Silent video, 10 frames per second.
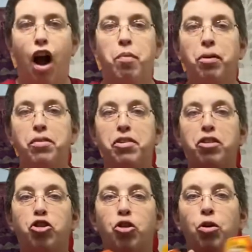I
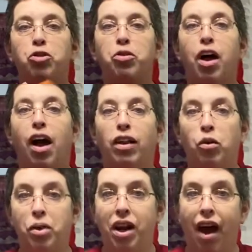previously showed you the
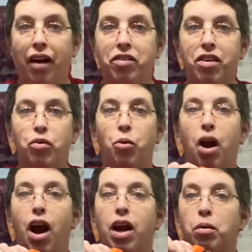Halloween Hexies where
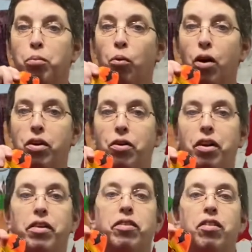I embroidered
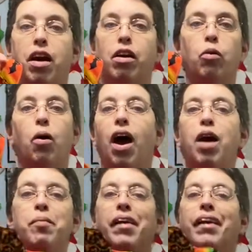in the center. Well,
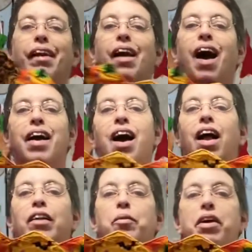I made a lot of
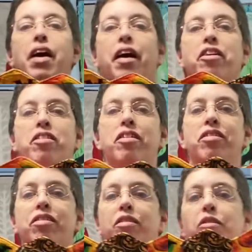Halloween
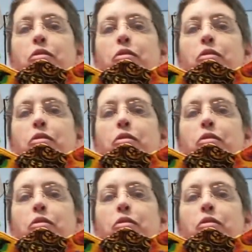Hexies.